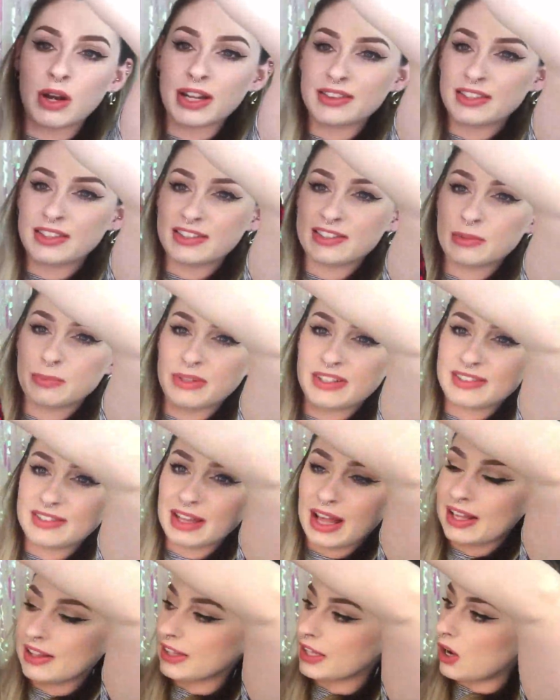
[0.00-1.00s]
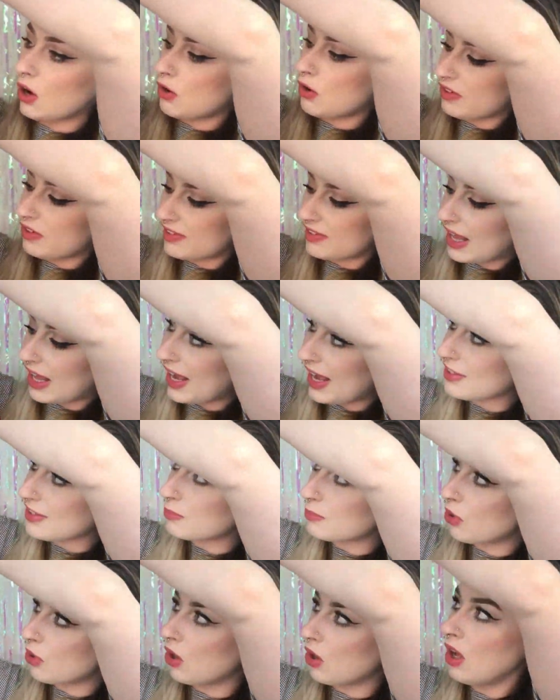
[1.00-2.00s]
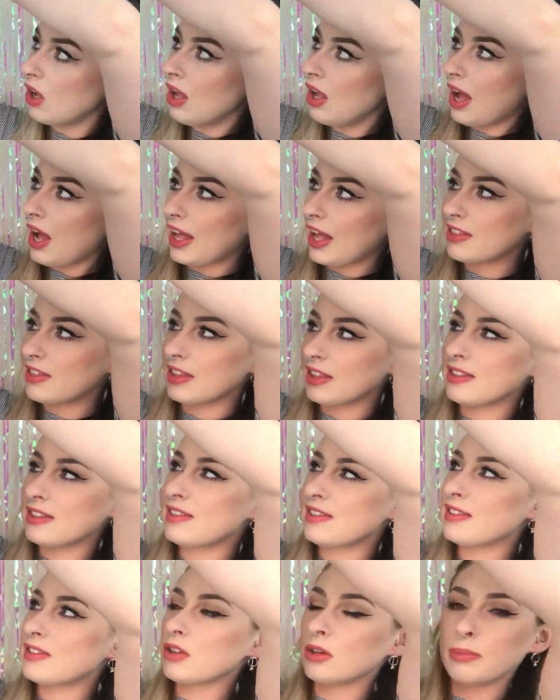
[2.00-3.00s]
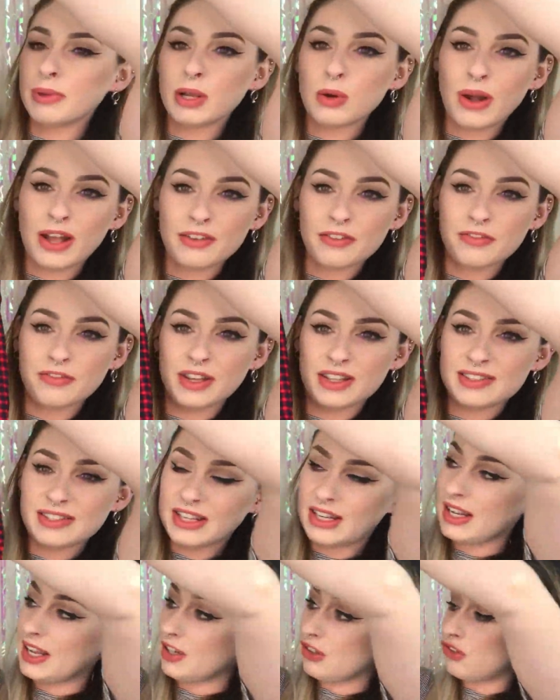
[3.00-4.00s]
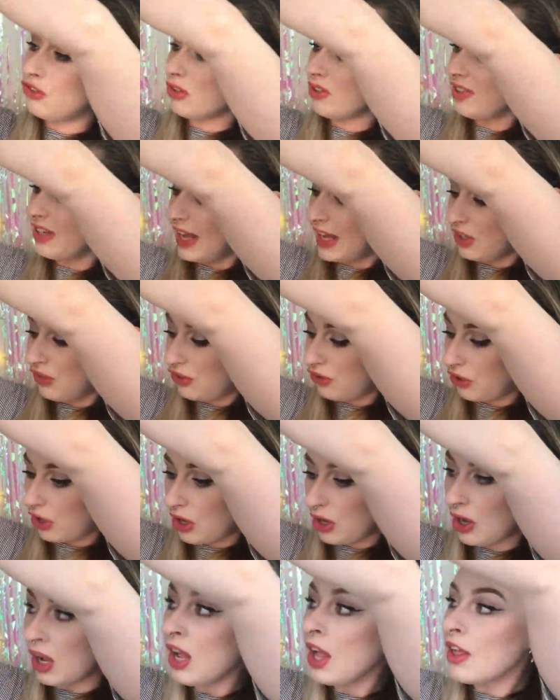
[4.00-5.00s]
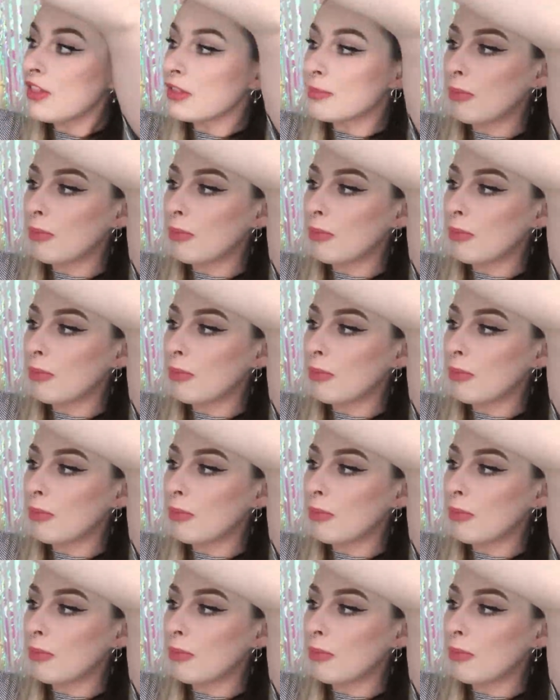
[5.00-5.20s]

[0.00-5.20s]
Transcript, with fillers: wanted this to be slightly oversized, but I think this is going to be quite fitted. It's just a shirt.